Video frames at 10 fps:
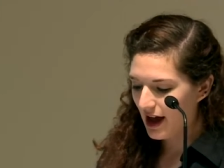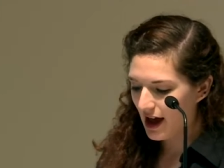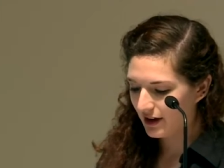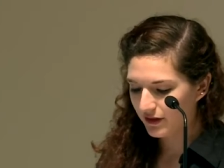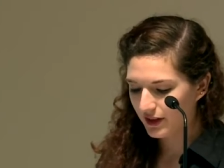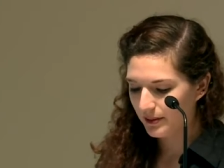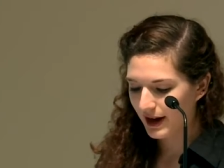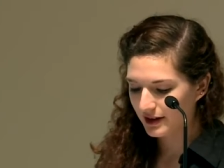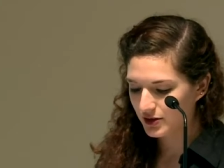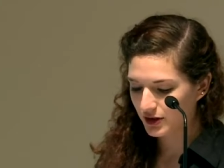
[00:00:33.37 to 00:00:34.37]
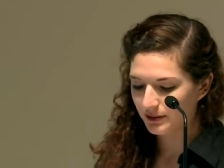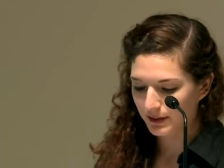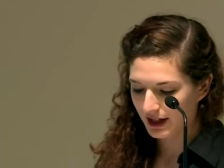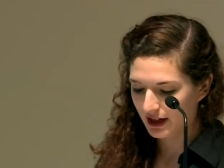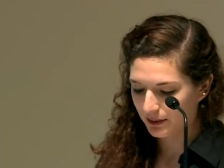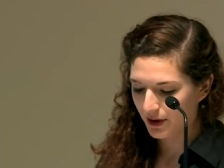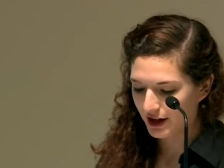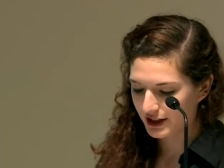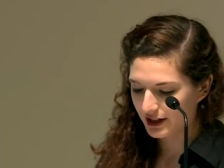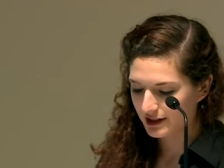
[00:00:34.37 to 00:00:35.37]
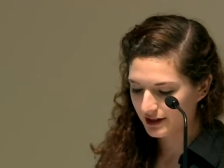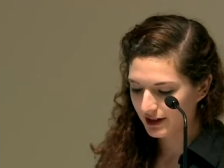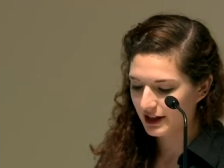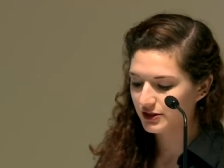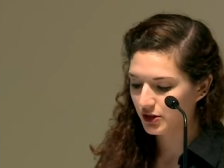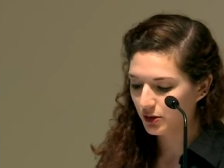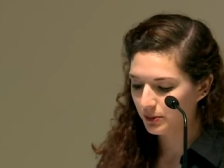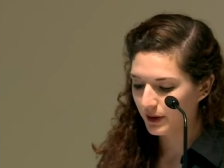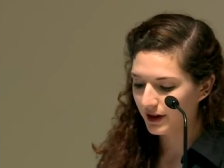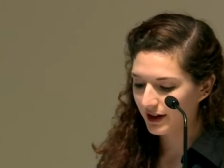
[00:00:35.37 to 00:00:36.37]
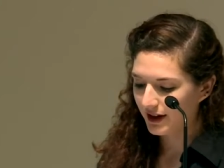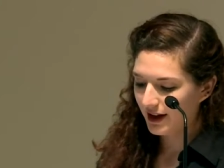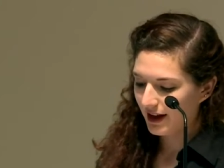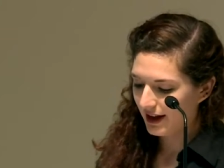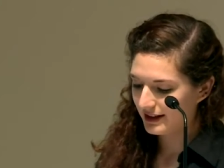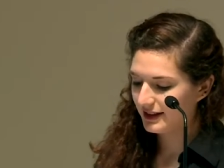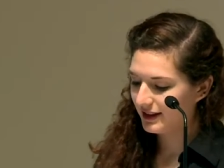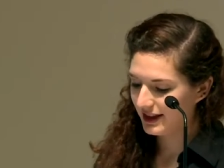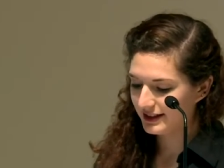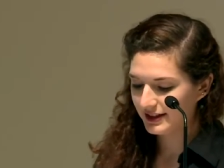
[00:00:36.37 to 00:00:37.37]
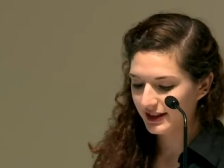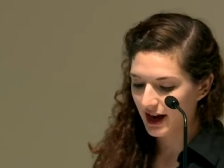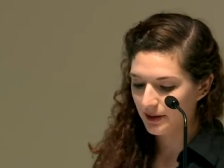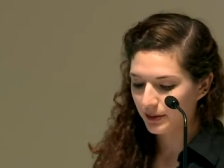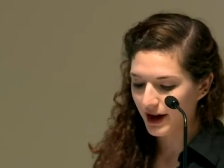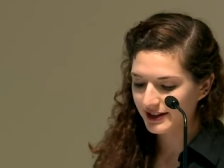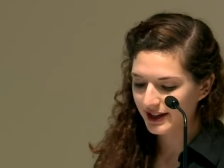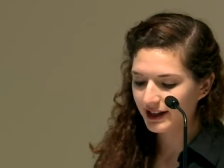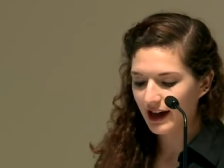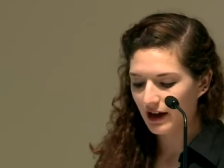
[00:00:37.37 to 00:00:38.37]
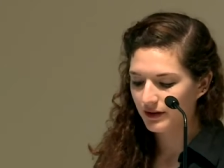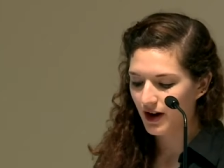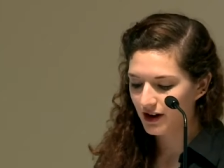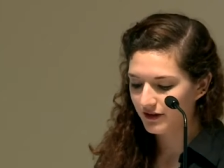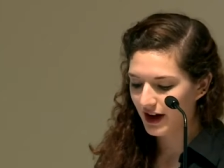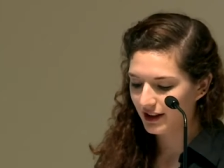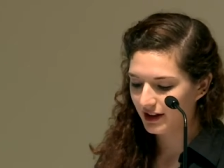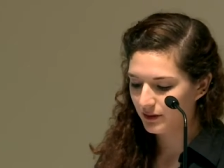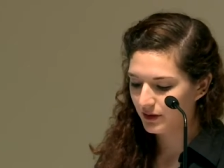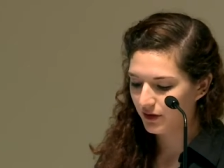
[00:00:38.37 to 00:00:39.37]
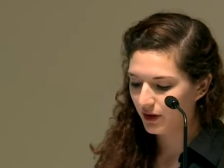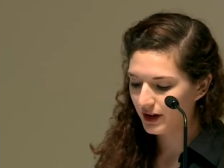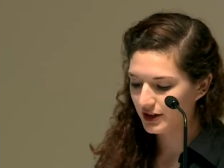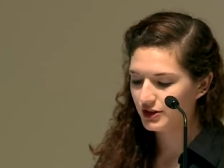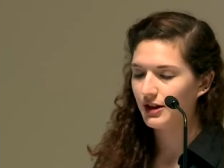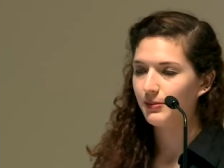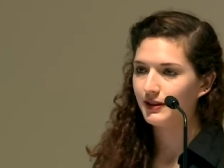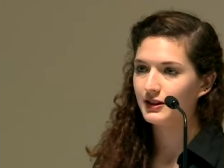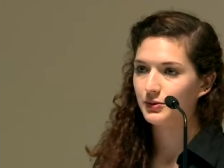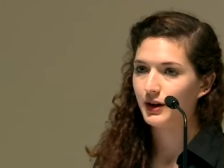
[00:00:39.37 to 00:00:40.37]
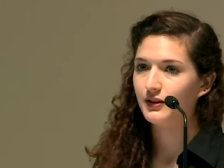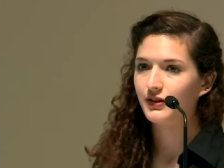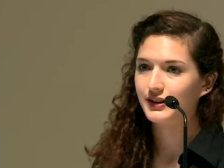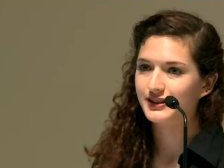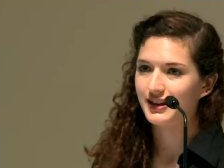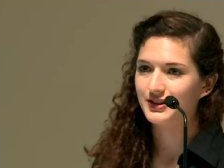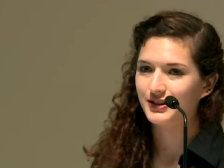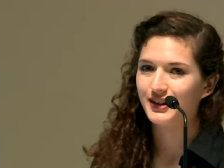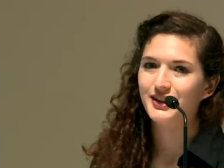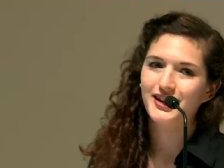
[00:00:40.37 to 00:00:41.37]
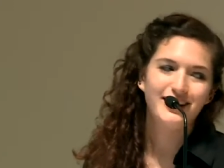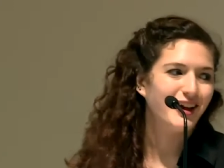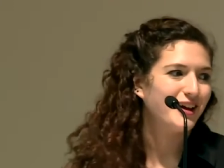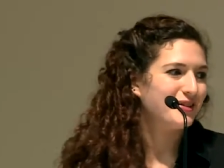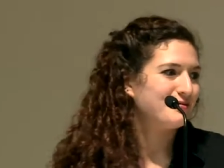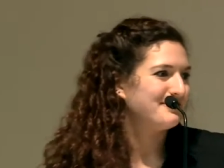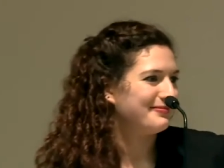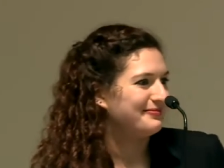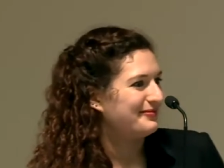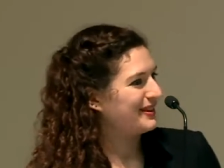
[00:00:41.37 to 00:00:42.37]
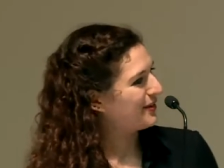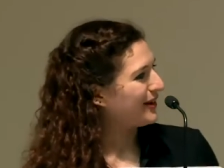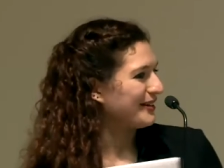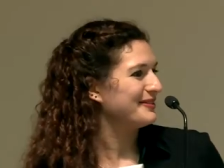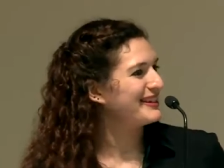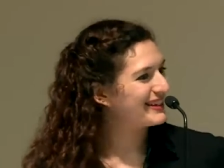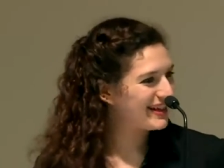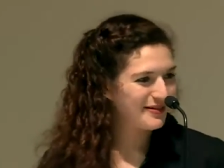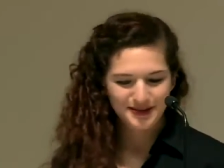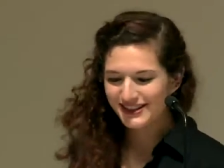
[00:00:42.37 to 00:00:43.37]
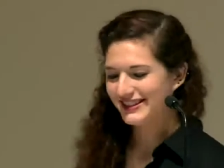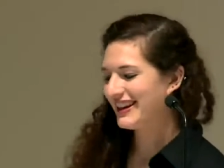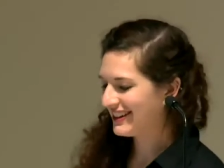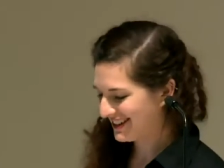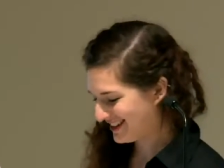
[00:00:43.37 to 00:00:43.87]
and for the Mainstream Media Project. His new book is This is an Uprising, How Nonviolent Revolt is Shaping the 21st Century. You're welcome to come up to the stand.